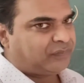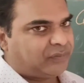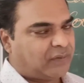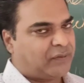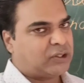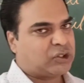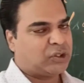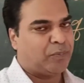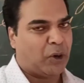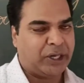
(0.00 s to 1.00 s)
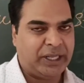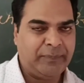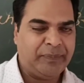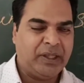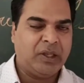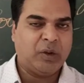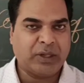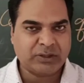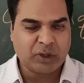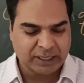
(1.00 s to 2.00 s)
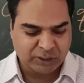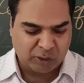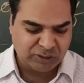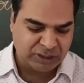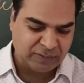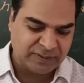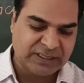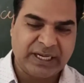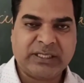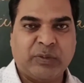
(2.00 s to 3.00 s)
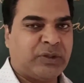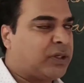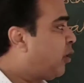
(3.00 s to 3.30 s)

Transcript: The first body was known as Council of States, which was